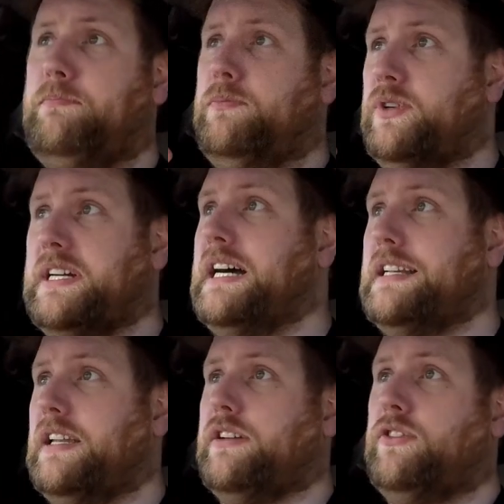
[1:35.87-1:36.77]

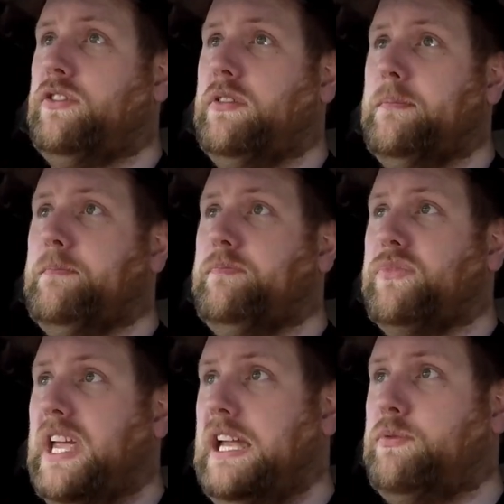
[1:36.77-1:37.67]
Regardless,
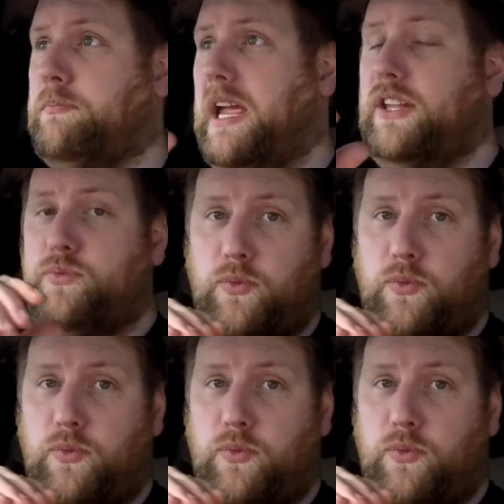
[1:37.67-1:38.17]
it's